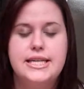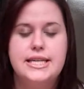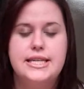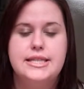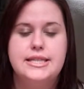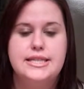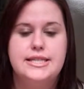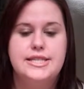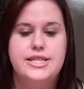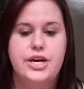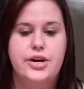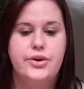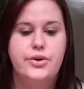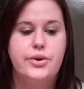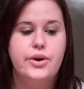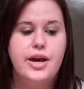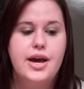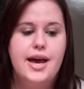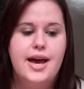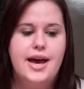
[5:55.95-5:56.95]
And
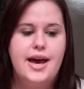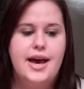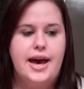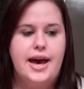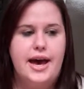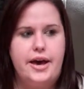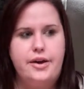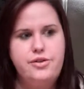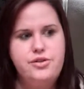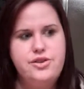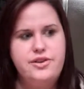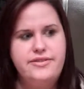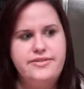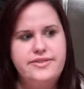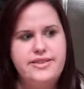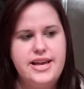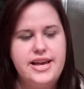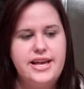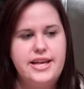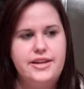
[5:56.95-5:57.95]
so I was
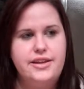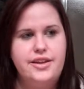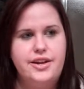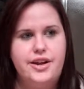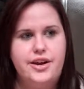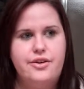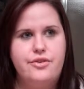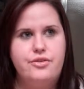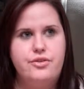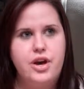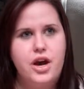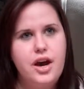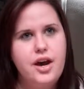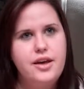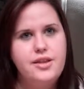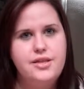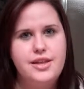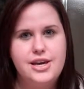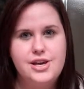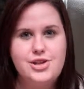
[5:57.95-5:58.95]
just thinking, you know,
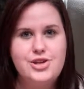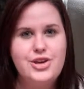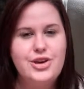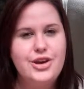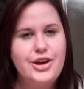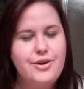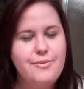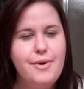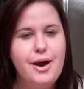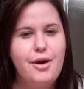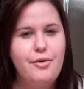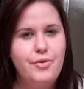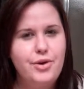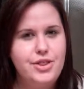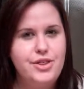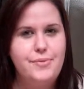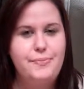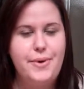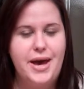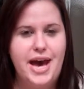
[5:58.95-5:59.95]
God, they should come out
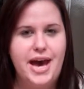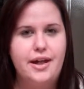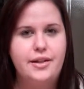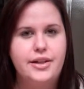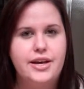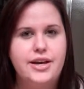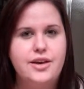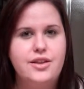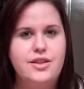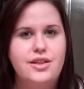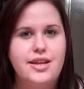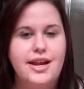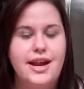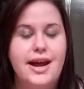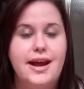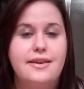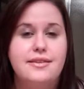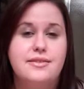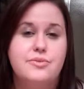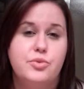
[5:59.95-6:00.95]
with a palette that
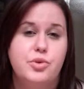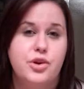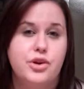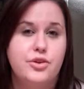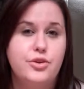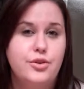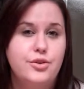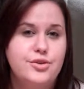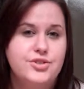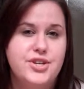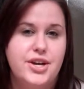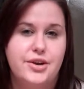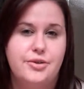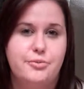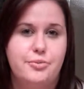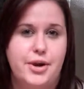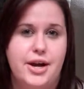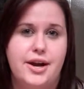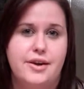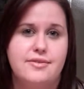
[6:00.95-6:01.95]
has more cool
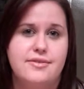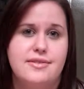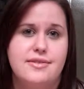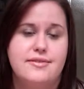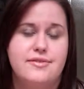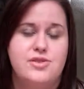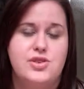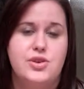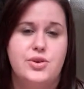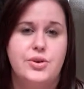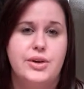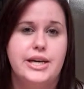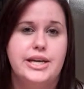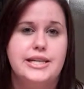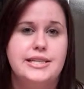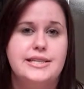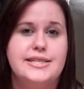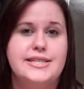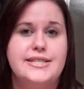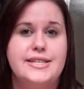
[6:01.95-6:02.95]
tone browns to it.